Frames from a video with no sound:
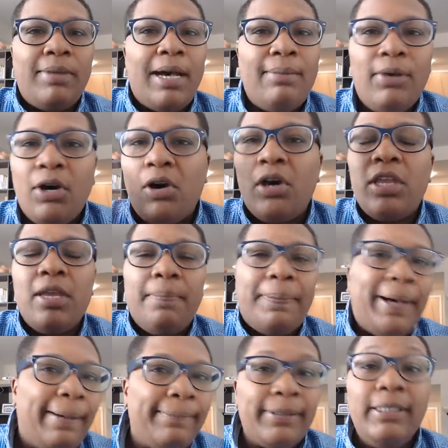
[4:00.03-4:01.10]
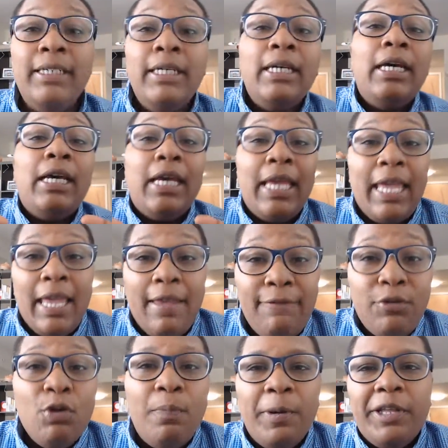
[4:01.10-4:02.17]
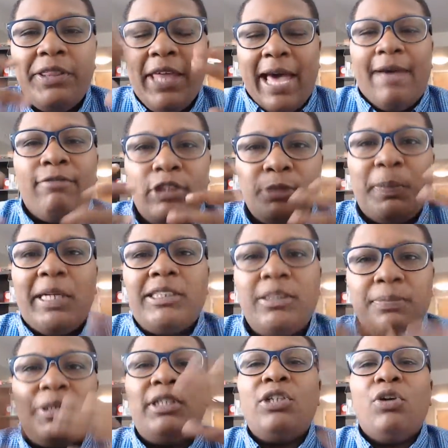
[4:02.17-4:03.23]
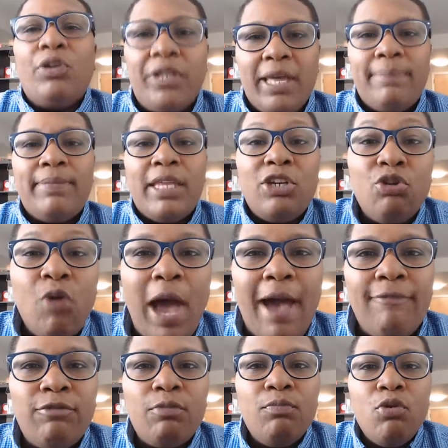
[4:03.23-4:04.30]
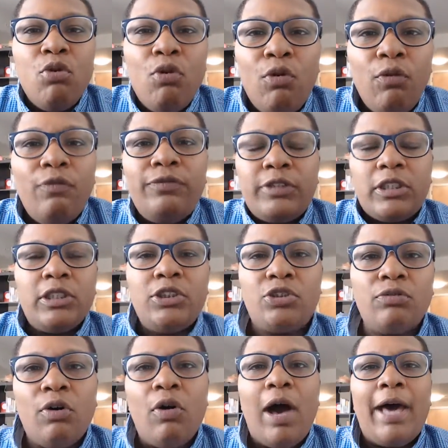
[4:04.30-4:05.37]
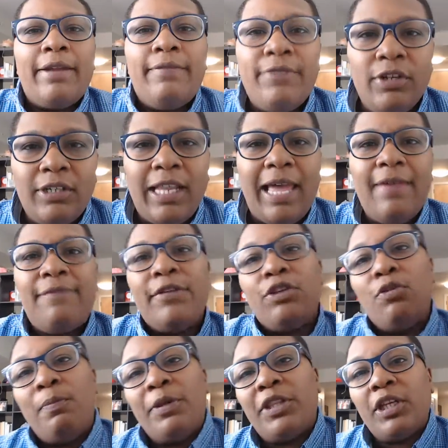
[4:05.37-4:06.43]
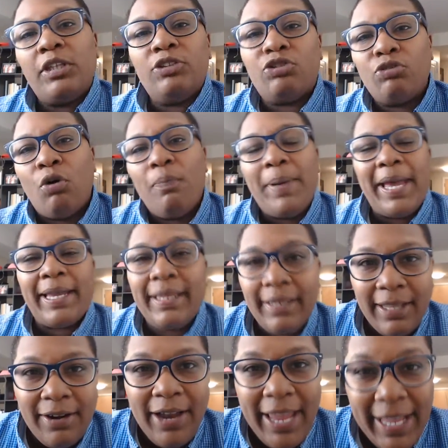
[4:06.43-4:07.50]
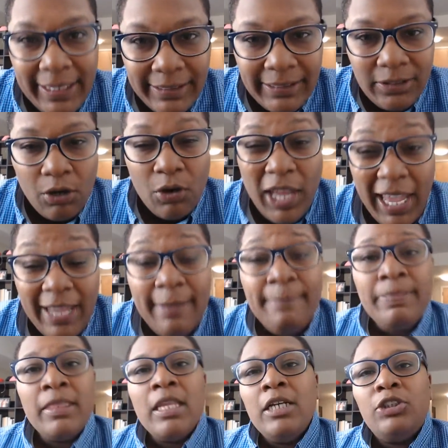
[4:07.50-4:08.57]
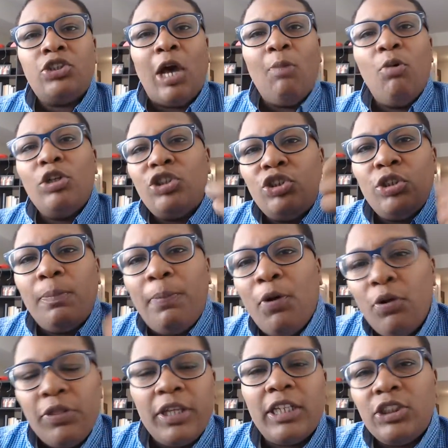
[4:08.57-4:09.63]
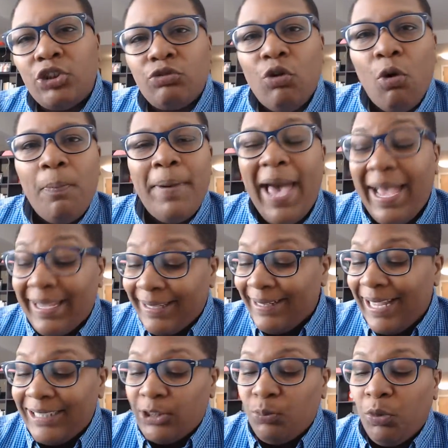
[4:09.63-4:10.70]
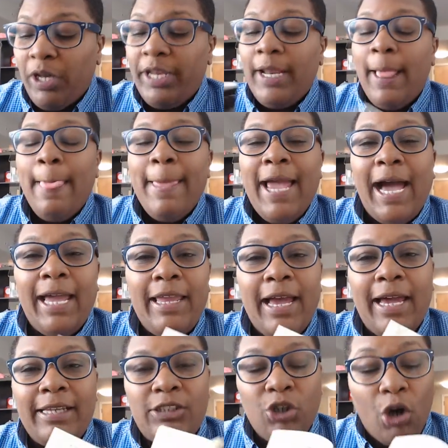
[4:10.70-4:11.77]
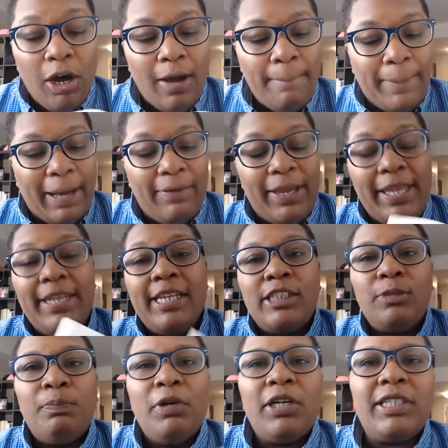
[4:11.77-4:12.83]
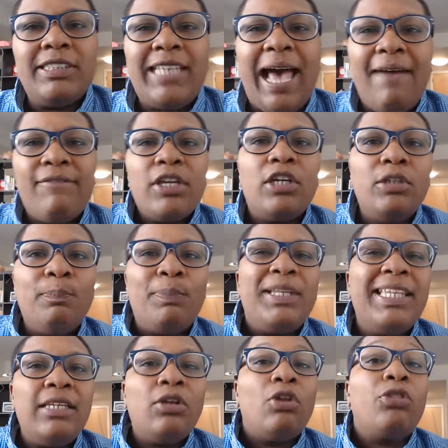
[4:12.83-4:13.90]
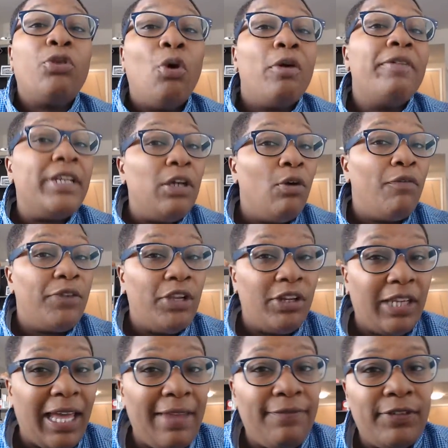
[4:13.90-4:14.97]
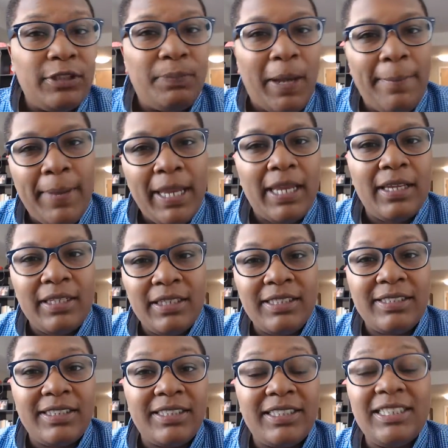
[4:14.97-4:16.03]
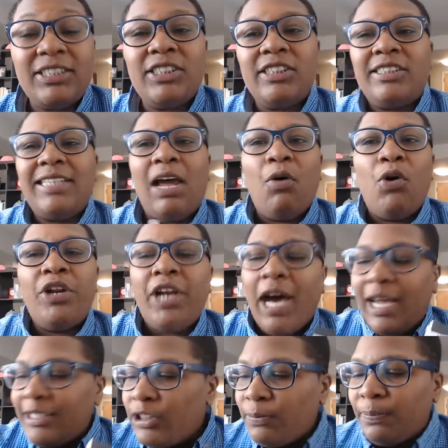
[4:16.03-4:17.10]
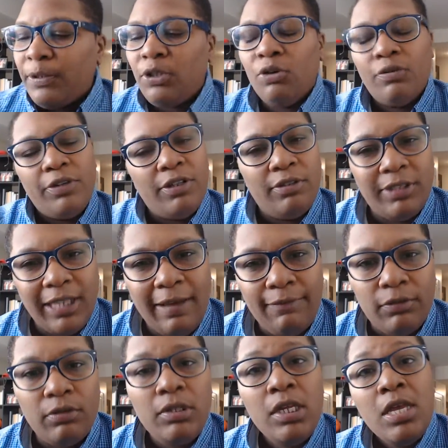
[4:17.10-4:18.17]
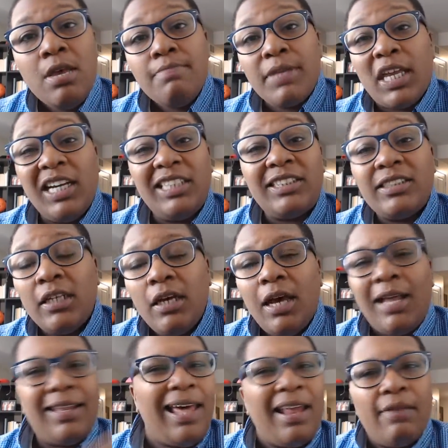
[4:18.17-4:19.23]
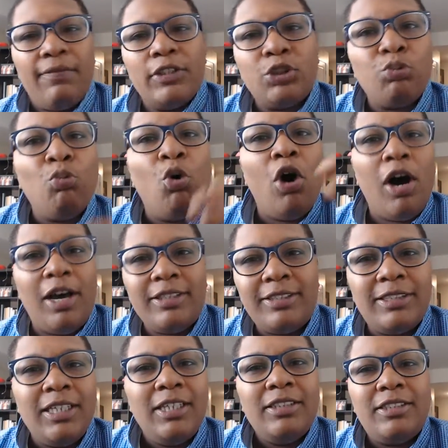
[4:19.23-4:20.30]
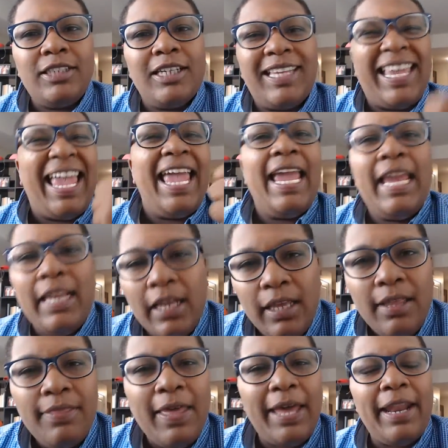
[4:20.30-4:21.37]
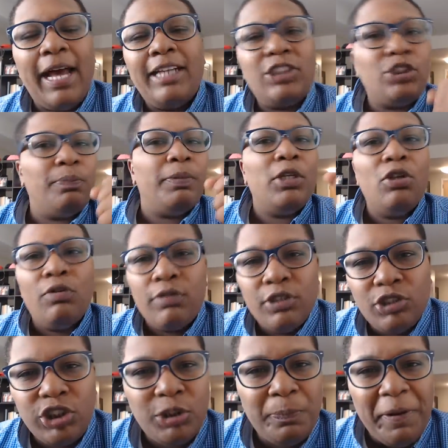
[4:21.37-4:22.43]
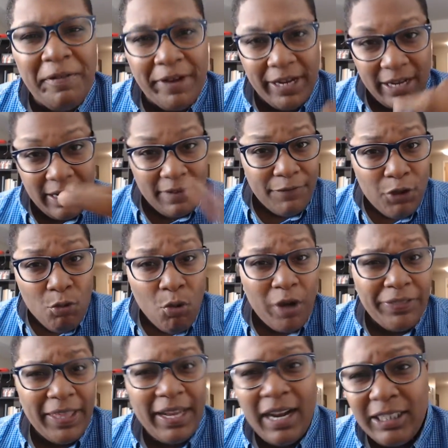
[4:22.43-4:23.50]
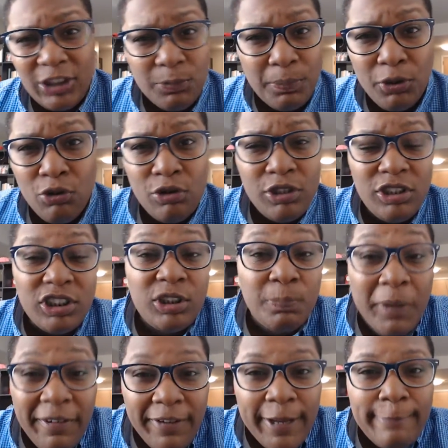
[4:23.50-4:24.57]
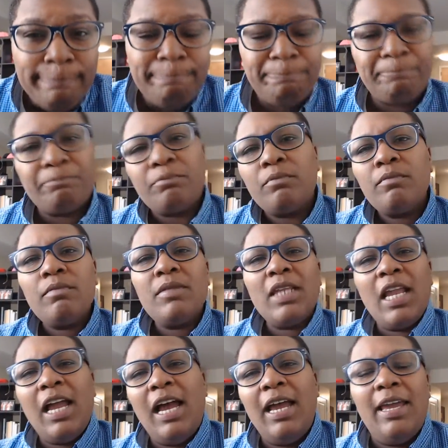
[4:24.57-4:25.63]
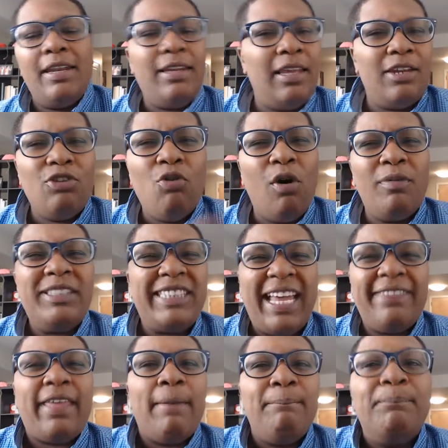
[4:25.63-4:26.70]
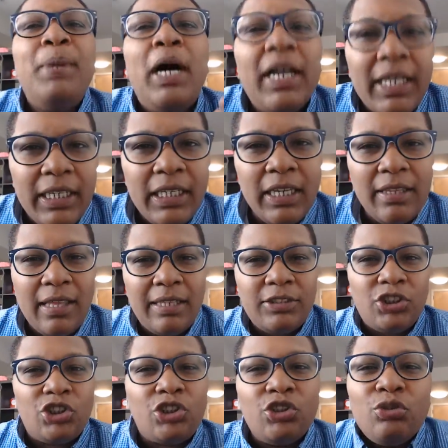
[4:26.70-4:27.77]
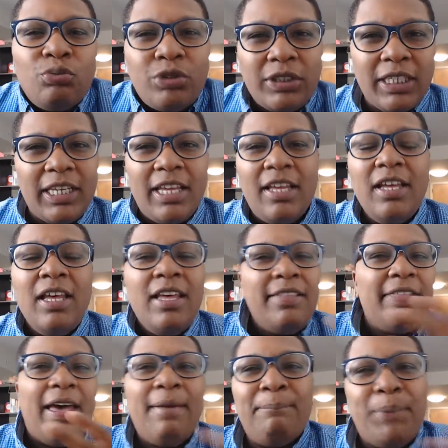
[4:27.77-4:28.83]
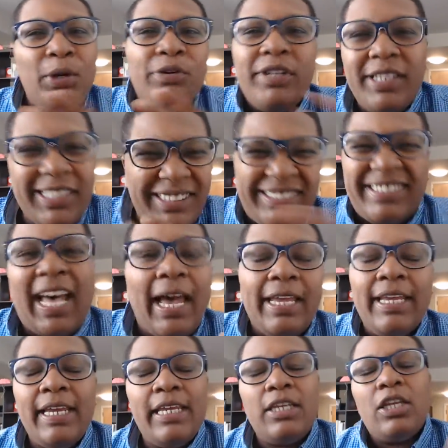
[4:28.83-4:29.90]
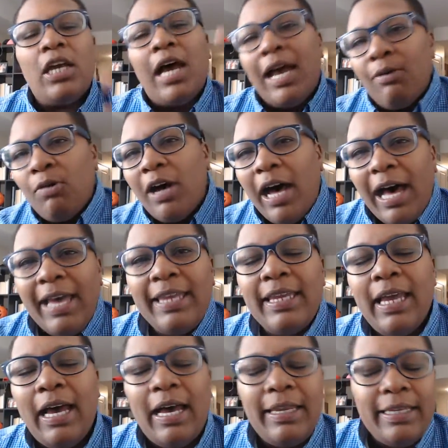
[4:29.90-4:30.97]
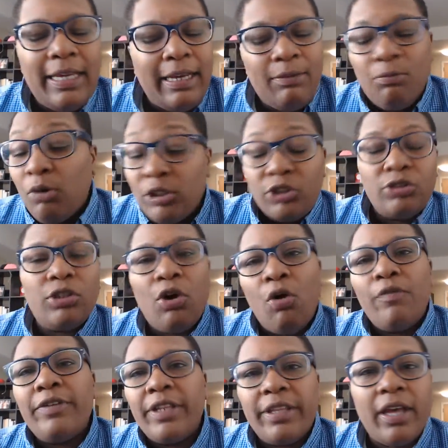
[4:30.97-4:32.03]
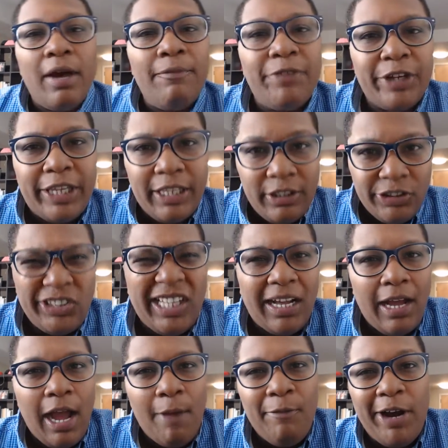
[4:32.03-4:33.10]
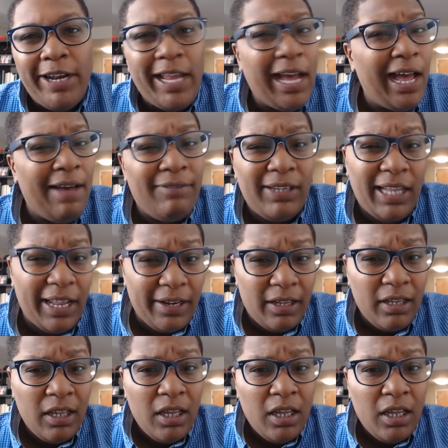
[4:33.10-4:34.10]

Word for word: mama, on your papa, if you put that responsibility on them, then you have removed control out of your life and you put the control back in their hands, okay? So I want you to pull the control back, and that's what I, I talk about in this book is having complete authority over your life is by making the decisions. Now, on an entrepreneurial level, because a lot of us want to gain that entrepreneurial spirit. And if you want that entrepreneurial spirit, and, and you always had that bug in you, that juice in you, that burning desire in you, I, well, I, I uh, want you to go over to thecomfortkillers.com right now. I have a lot of